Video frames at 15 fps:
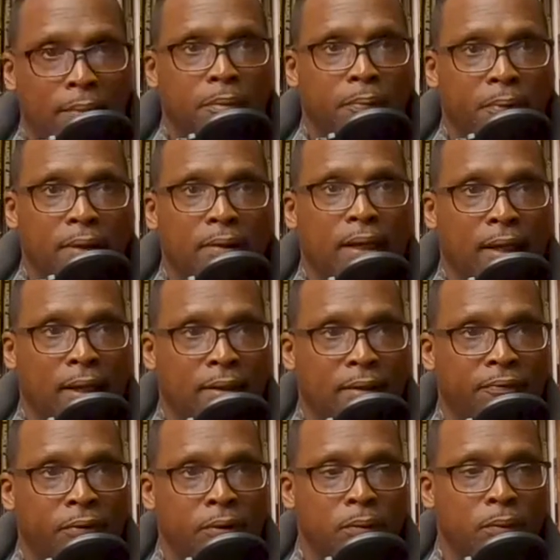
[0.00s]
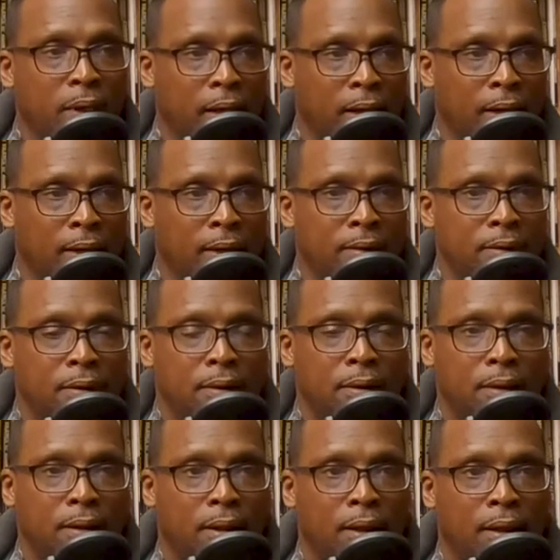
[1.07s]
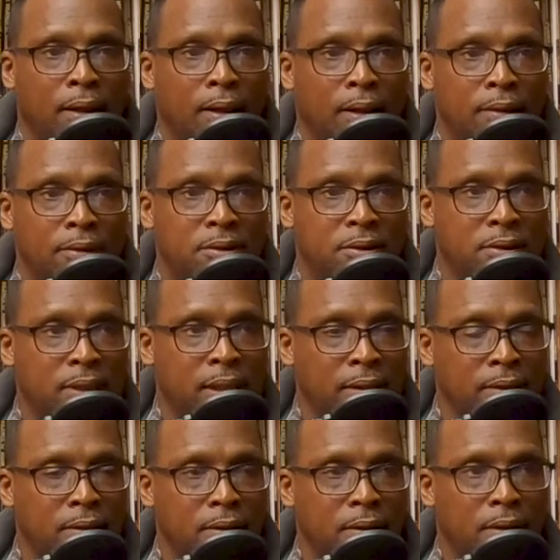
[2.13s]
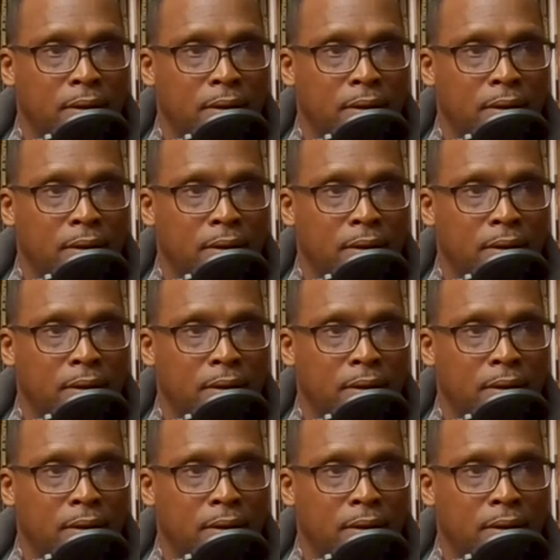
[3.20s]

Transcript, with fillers: might be a problem. And if you can't sit